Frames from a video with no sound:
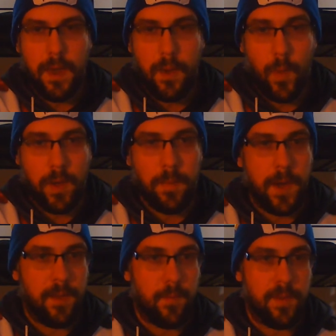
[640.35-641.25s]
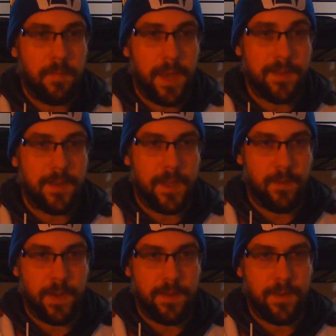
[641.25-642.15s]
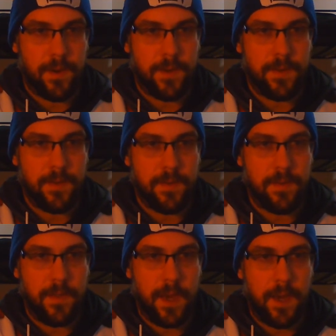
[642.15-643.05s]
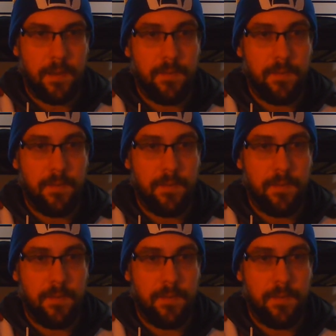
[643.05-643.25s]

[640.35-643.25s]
And white pine was basically the resource that